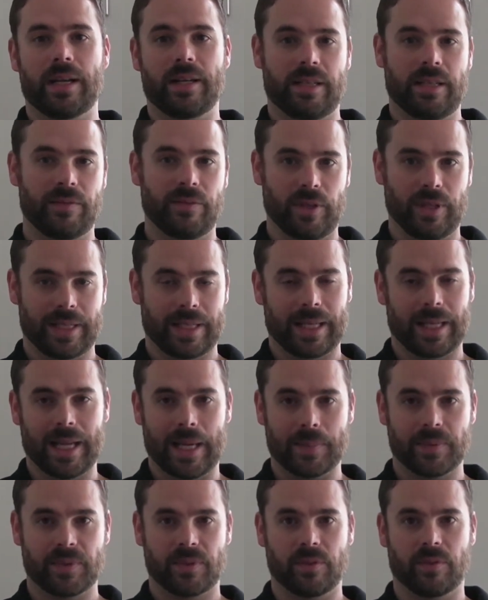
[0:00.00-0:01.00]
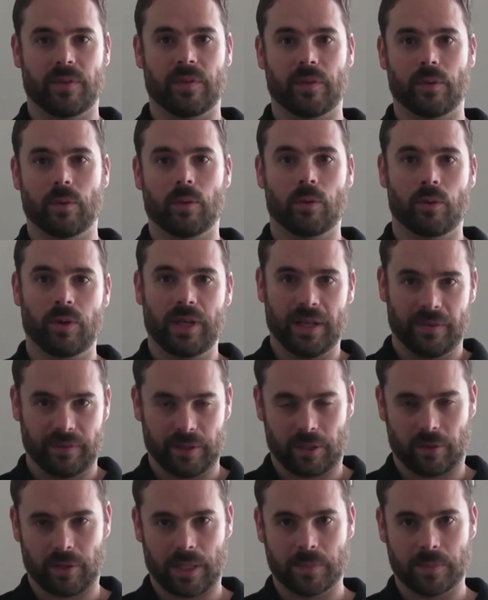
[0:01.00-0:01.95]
and either you collapse to the floor, or you have to grab